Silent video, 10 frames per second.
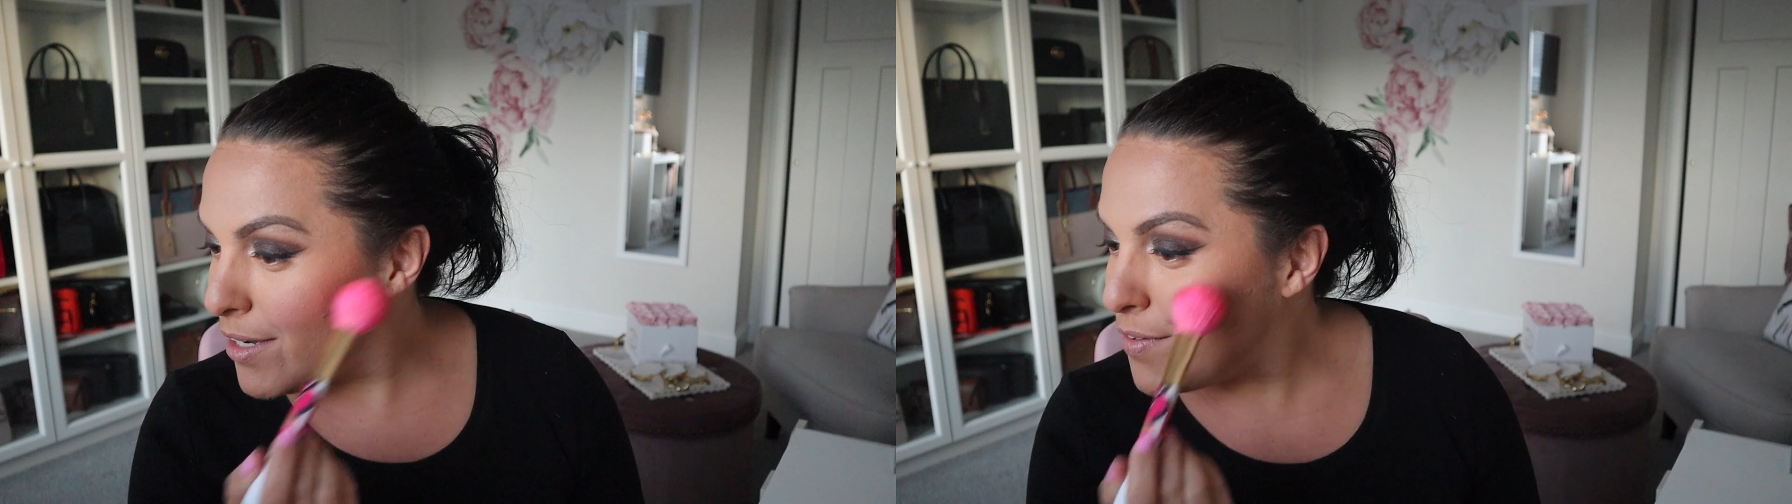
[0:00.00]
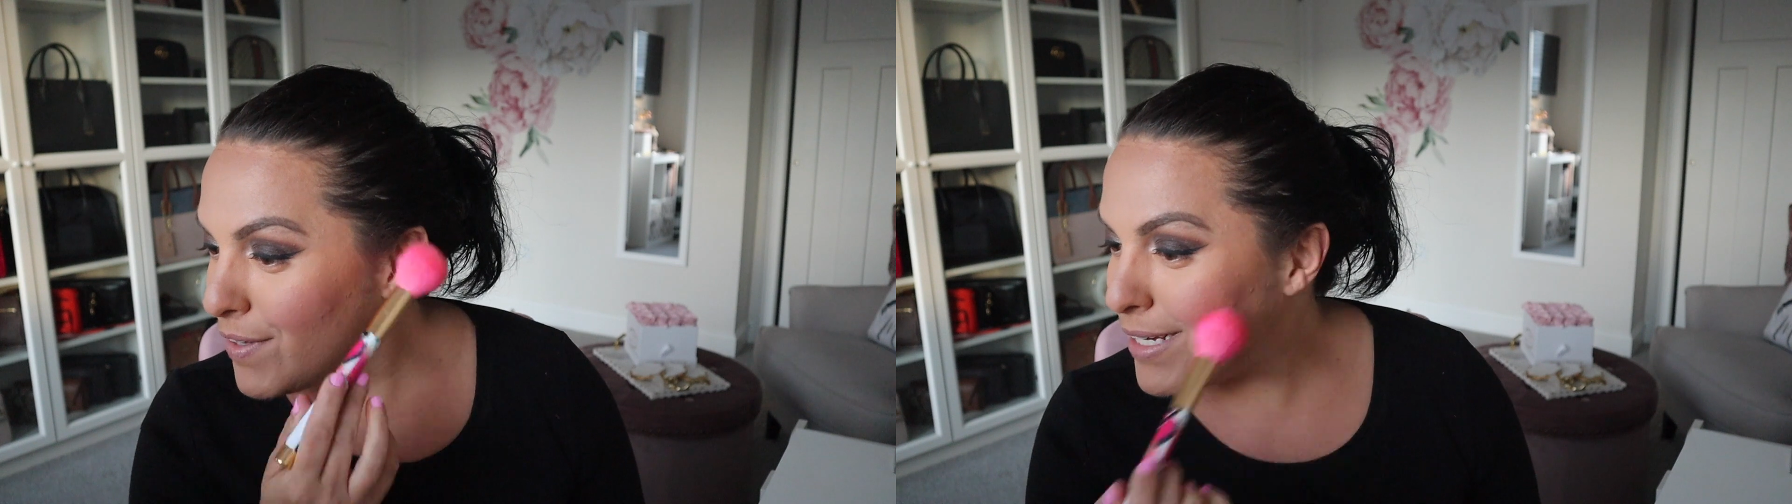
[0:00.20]

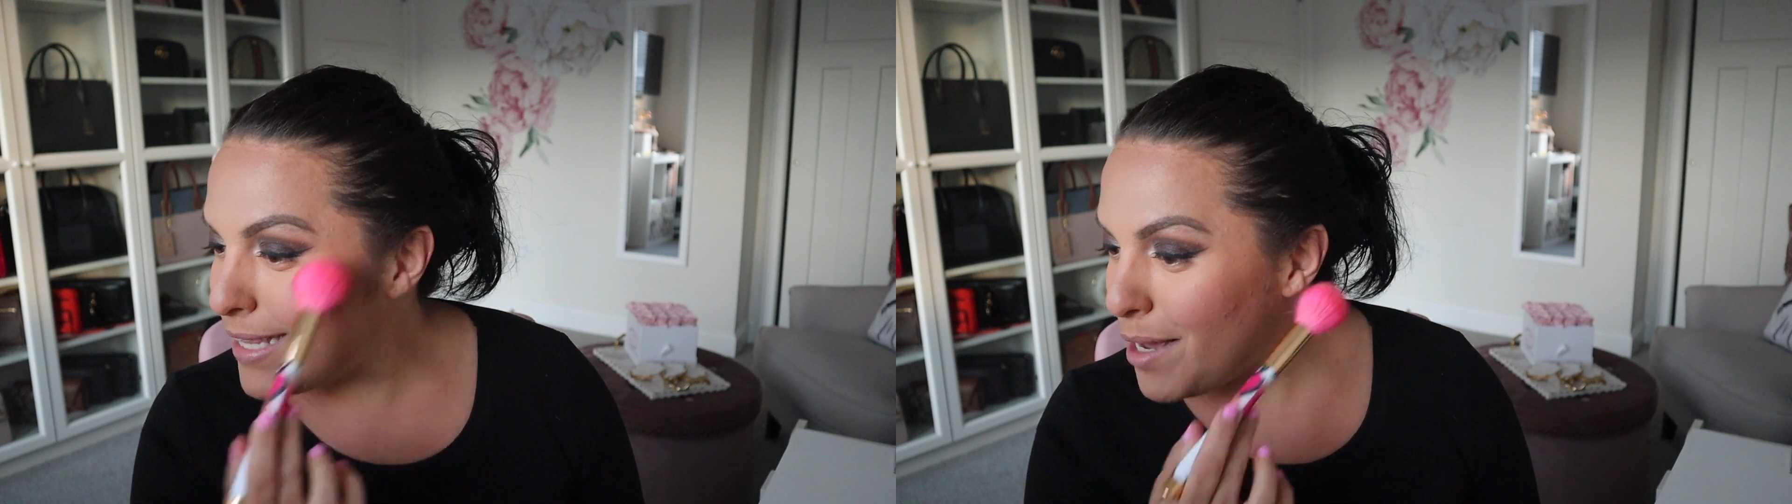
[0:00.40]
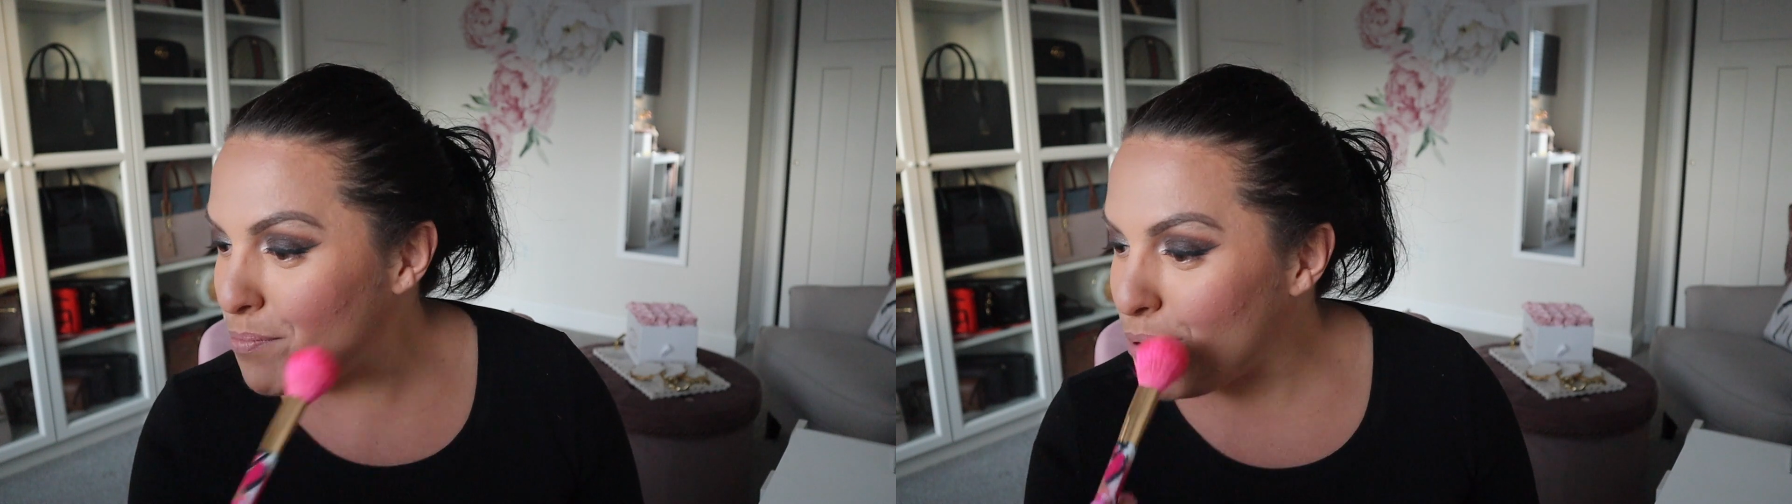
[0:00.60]
flick
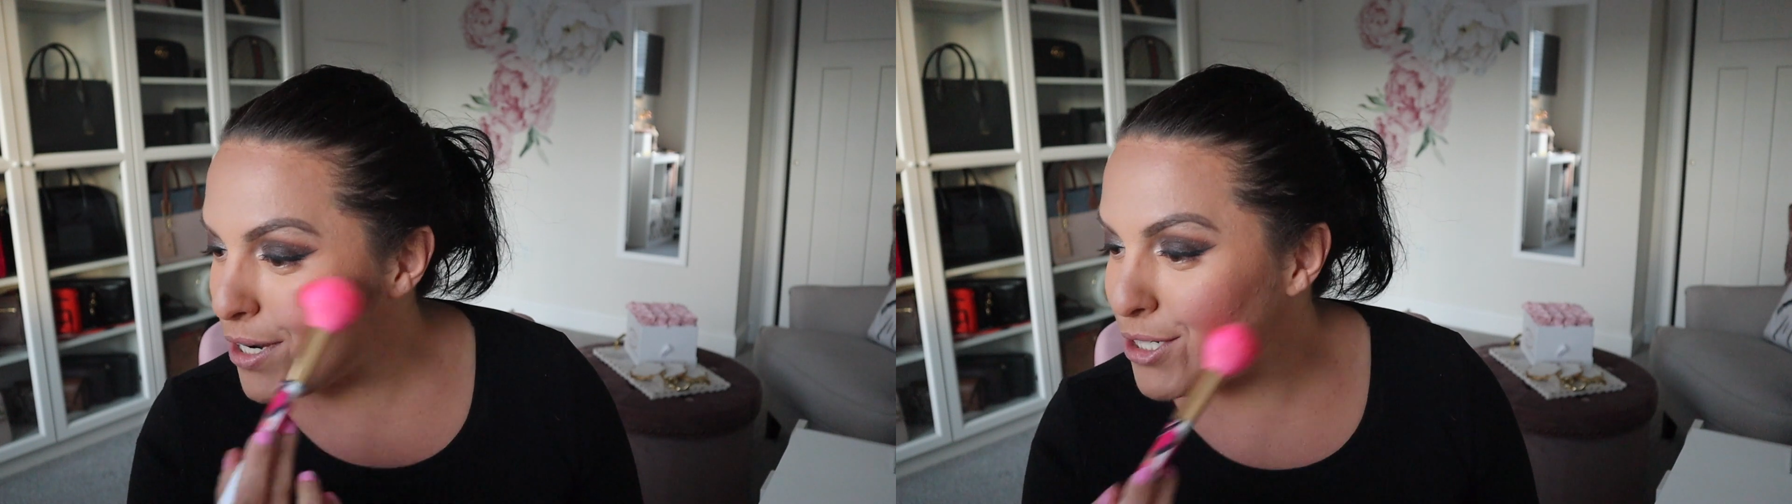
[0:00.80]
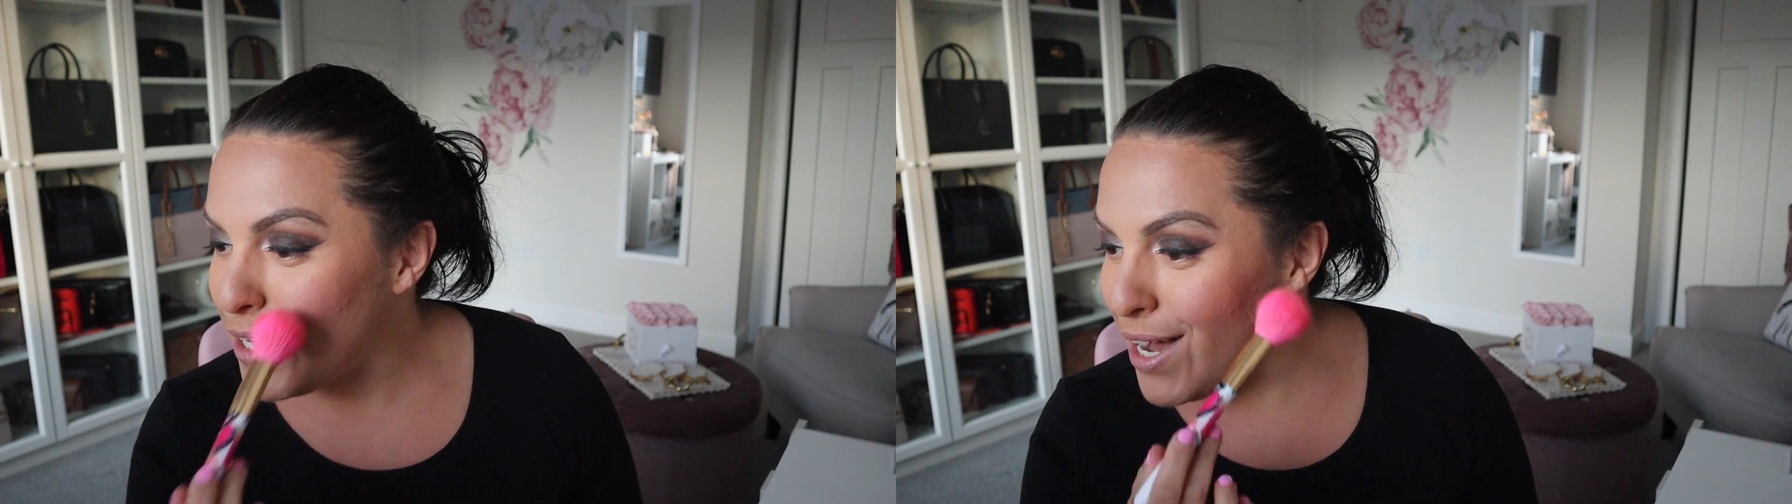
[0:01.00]
that brush